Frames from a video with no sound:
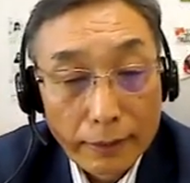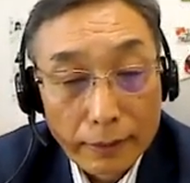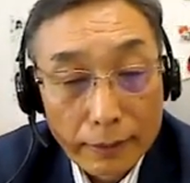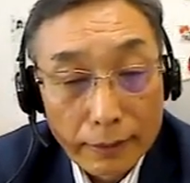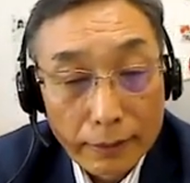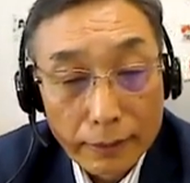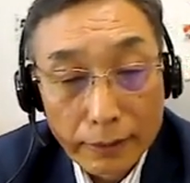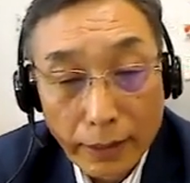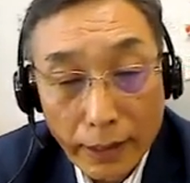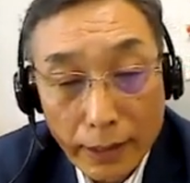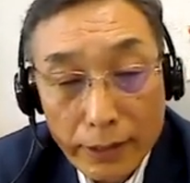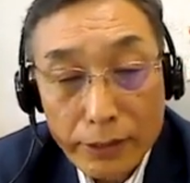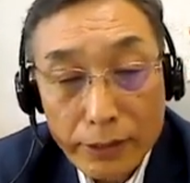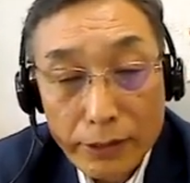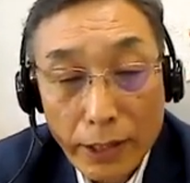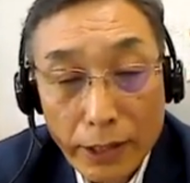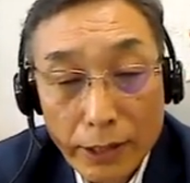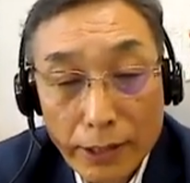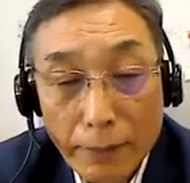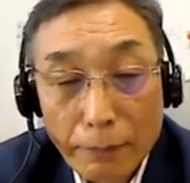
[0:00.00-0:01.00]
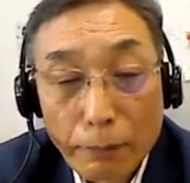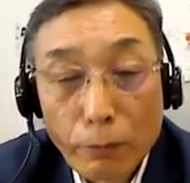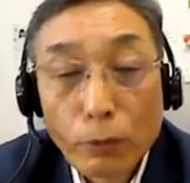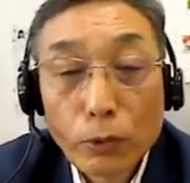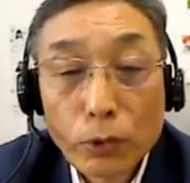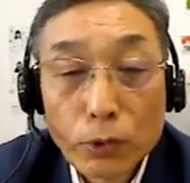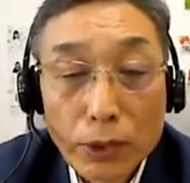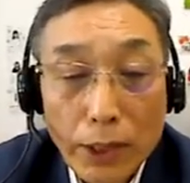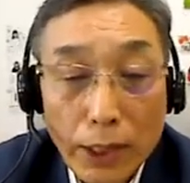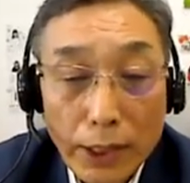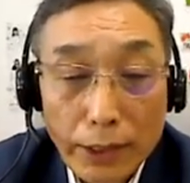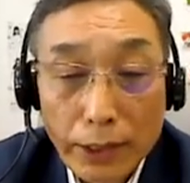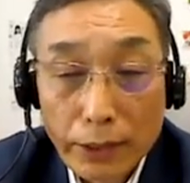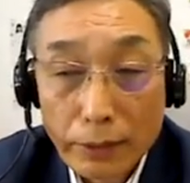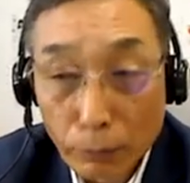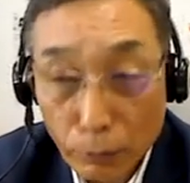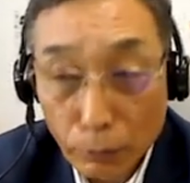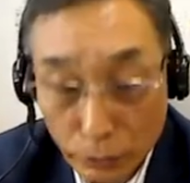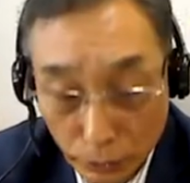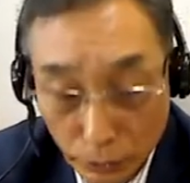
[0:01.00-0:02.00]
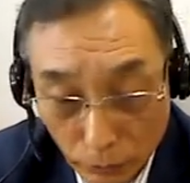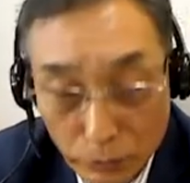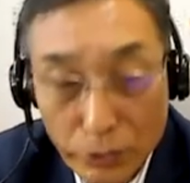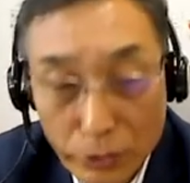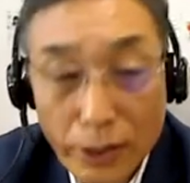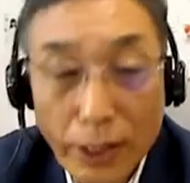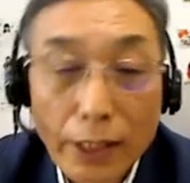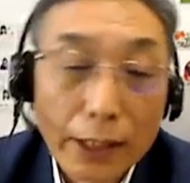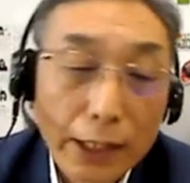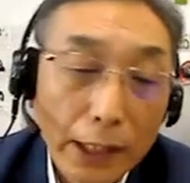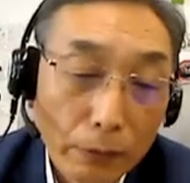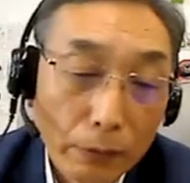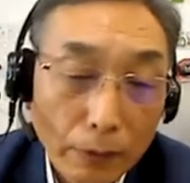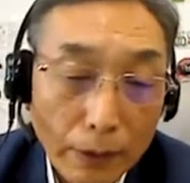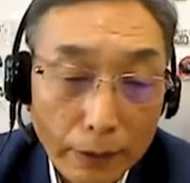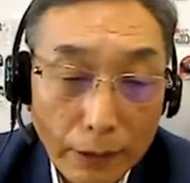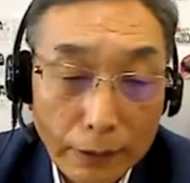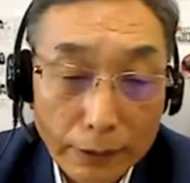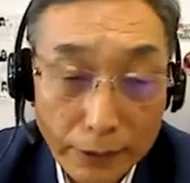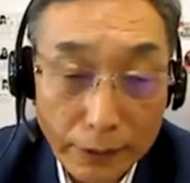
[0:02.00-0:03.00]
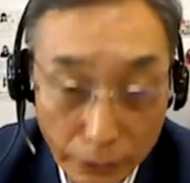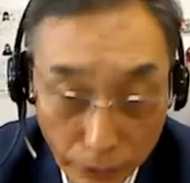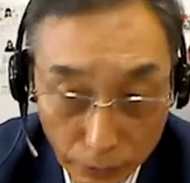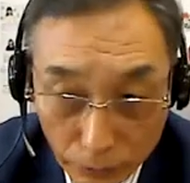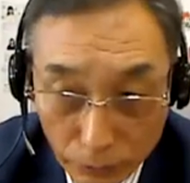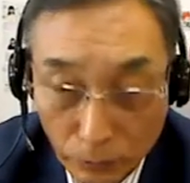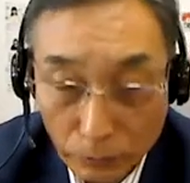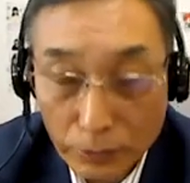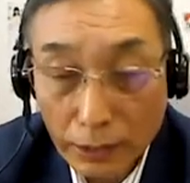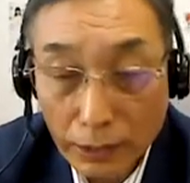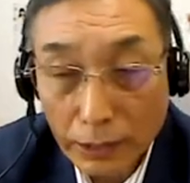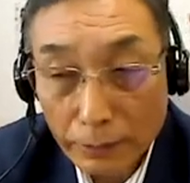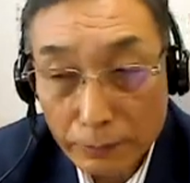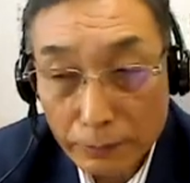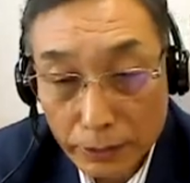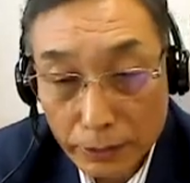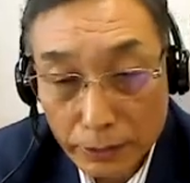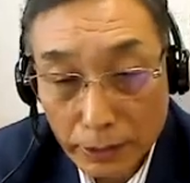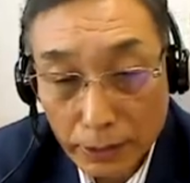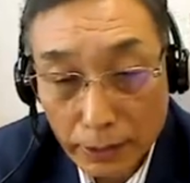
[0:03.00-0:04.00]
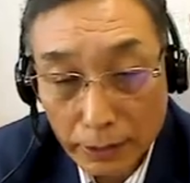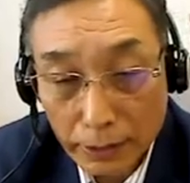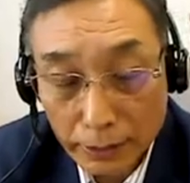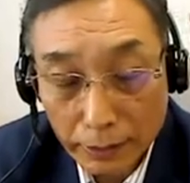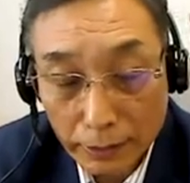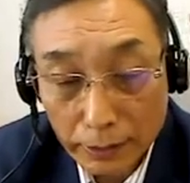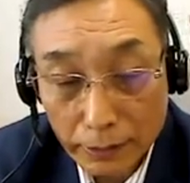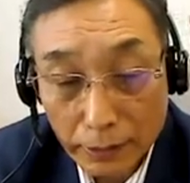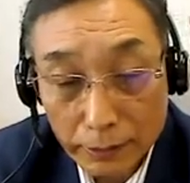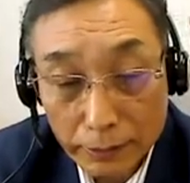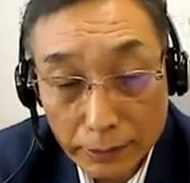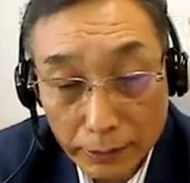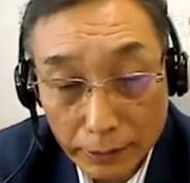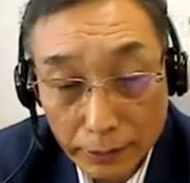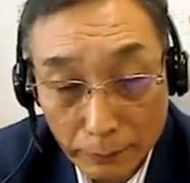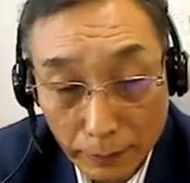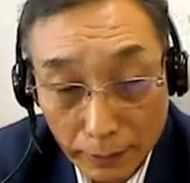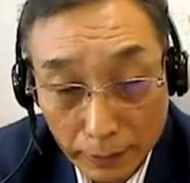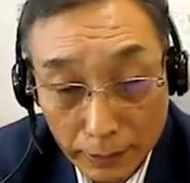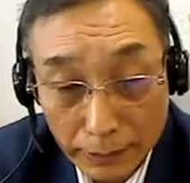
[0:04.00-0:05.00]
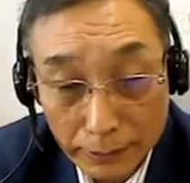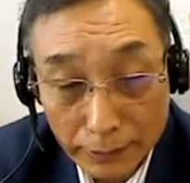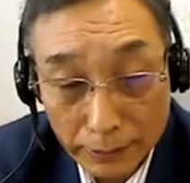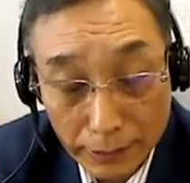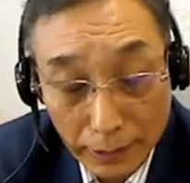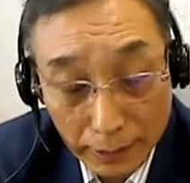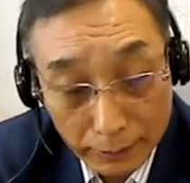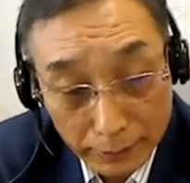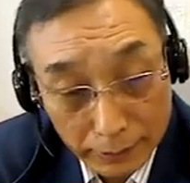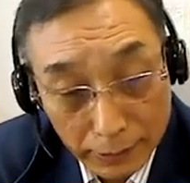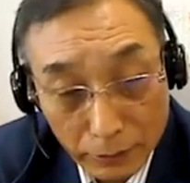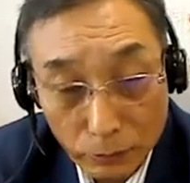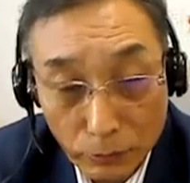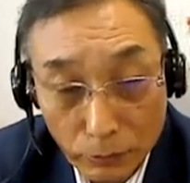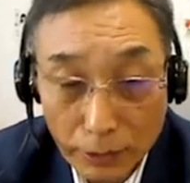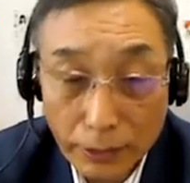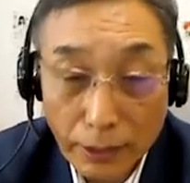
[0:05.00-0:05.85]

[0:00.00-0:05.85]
And we built the trusting relationship between us.